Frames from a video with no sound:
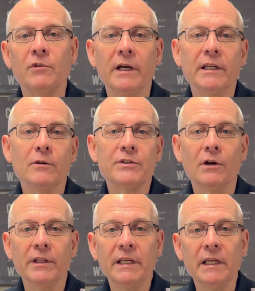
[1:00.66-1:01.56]
radio is
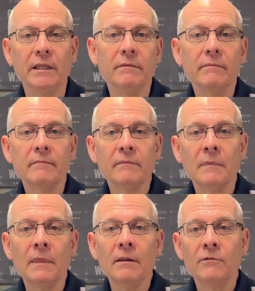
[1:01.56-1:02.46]
all they need.
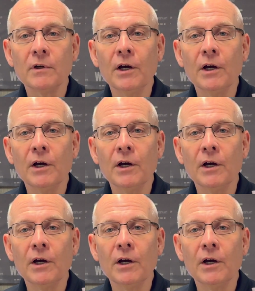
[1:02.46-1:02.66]
For